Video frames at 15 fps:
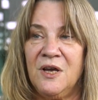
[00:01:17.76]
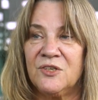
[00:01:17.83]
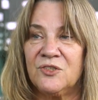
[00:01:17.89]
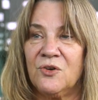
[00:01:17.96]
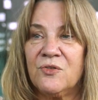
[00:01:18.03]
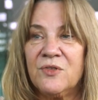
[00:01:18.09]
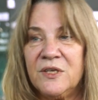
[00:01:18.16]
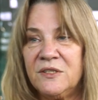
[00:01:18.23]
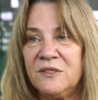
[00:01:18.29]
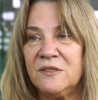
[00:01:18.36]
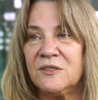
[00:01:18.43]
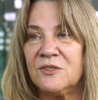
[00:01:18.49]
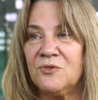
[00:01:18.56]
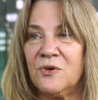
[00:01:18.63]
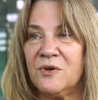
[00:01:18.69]
So this
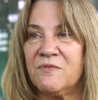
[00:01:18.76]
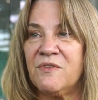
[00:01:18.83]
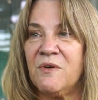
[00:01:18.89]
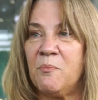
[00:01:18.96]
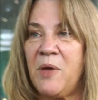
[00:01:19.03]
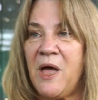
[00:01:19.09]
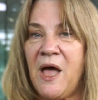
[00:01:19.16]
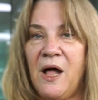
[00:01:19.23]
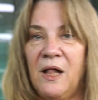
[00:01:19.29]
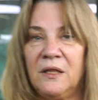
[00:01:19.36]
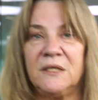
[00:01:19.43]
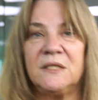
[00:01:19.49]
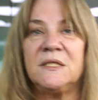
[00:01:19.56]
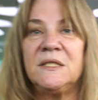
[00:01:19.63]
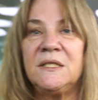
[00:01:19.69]
is sort of the
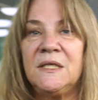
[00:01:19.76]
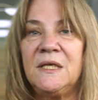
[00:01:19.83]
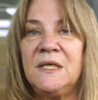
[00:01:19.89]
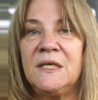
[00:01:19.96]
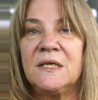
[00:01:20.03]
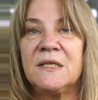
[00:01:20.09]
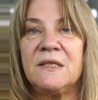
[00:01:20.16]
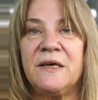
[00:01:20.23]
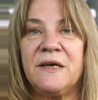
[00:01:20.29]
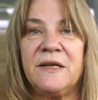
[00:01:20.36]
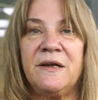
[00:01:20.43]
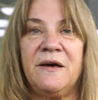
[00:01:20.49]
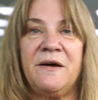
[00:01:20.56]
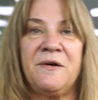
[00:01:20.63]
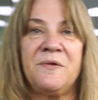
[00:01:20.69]
palette that